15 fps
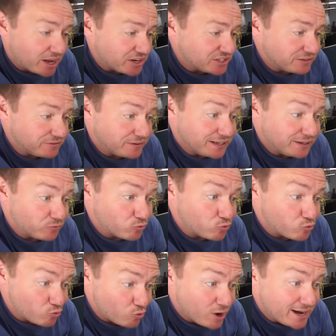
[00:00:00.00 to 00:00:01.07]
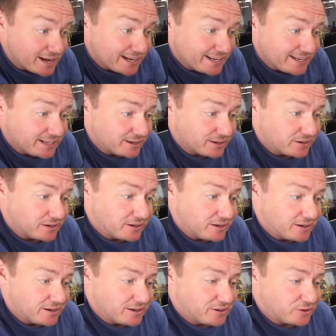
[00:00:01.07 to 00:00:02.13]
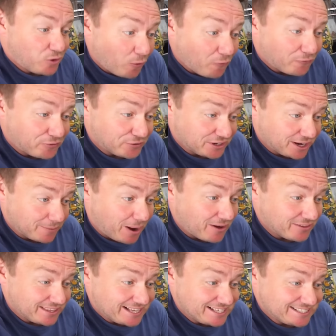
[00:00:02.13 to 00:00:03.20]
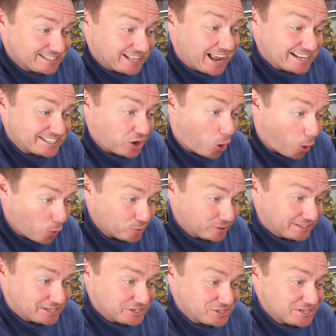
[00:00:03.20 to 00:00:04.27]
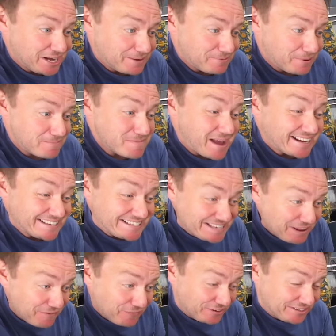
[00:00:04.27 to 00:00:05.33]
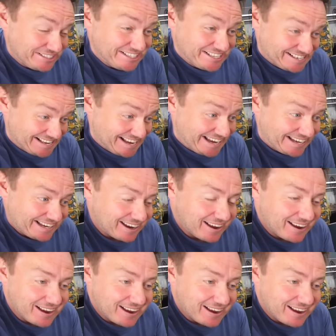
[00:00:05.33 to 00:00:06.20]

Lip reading: actually feeling really confident about this. That is holding its shape magnificently.